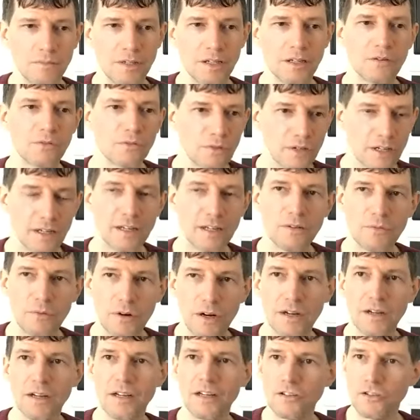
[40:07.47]
meaning reading,
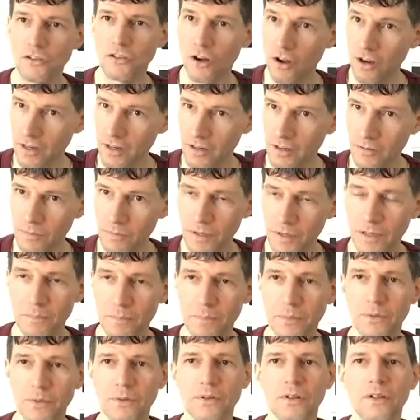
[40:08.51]
writing, talking to
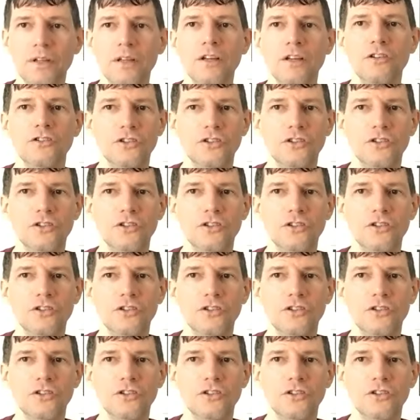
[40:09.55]
people,